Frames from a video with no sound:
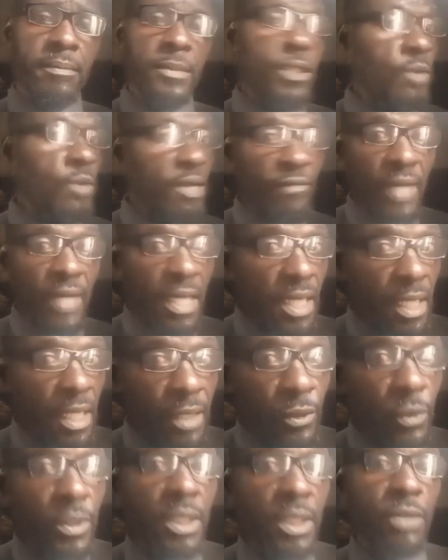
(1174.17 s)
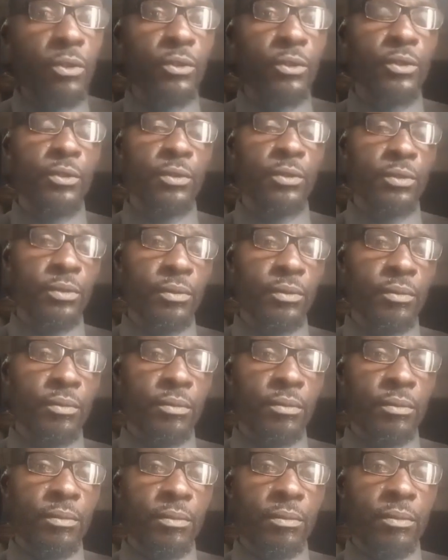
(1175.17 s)
There were very little they could do
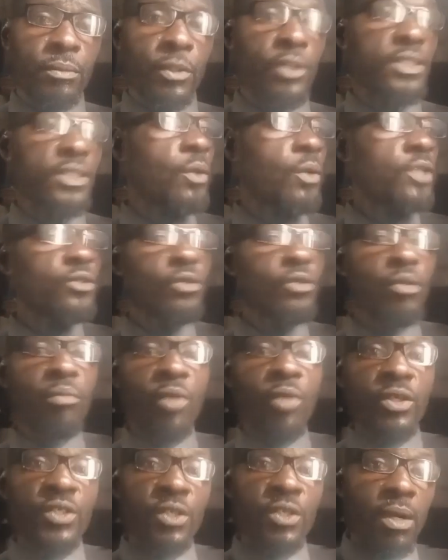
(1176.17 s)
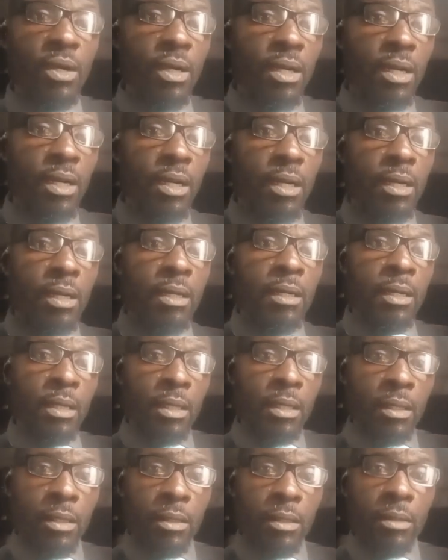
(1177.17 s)
because there was not much
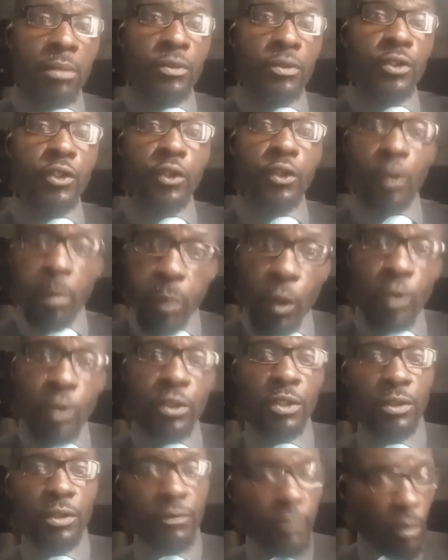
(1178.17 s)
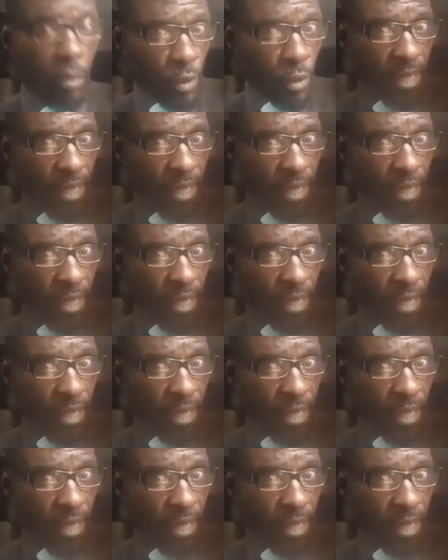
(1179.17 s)
support from